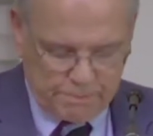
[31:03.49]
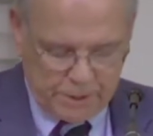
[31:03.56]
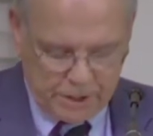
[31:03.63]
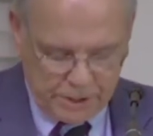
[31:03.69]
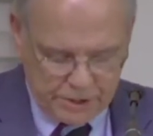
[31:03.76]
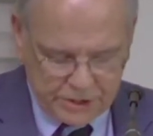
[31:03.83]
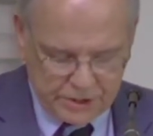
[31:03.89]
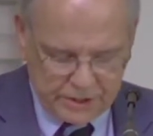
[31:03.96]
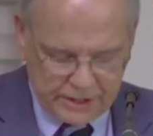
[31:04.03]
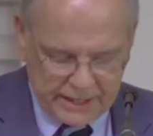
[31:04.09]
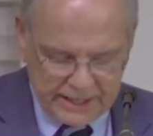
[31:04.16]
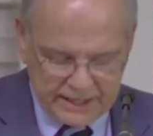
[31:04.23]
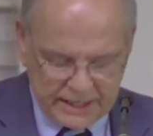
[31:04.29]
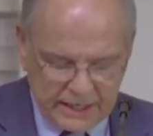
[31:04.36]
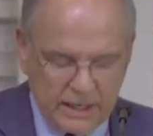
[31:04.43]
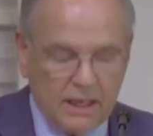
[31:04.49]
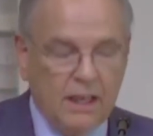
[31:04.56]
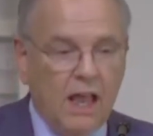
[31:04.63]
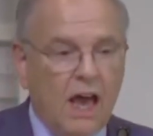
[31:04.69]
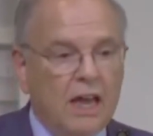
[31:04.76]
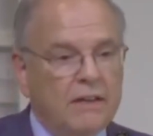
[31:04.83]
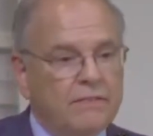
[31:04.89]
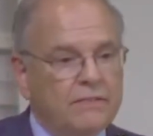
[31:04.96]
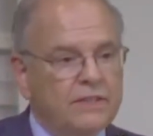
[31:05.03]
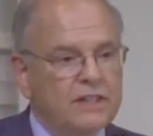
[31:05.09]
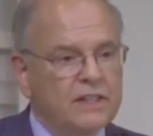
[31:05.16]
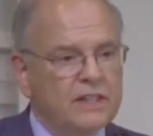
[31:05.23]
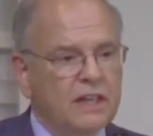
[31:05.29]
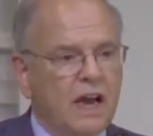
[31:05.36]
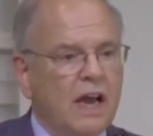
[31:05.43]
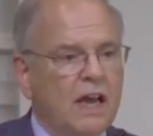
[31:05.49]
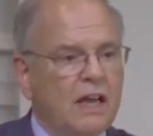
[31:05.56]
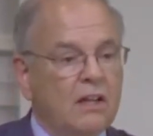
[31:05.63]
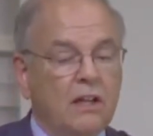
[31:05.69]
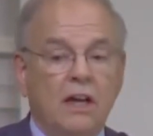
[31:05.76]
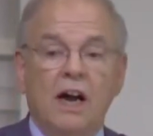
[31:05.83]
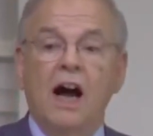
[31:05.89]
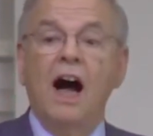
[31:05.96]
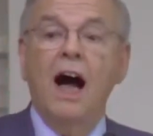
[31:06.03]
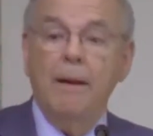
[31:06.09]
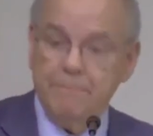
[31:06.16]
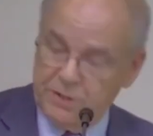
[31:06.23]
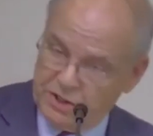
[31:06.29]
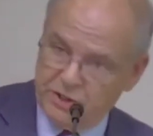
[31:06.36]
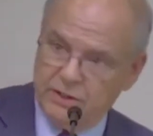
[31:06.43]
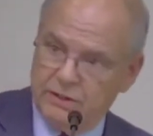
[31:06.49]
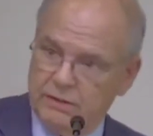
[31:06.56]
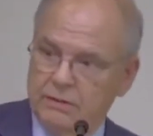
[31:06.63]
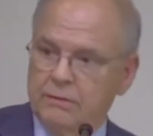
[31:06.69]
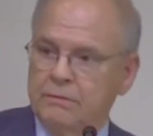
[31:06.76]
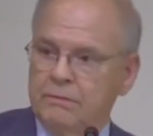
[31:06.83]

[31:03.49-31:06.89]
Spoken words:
person is a lifestyle option,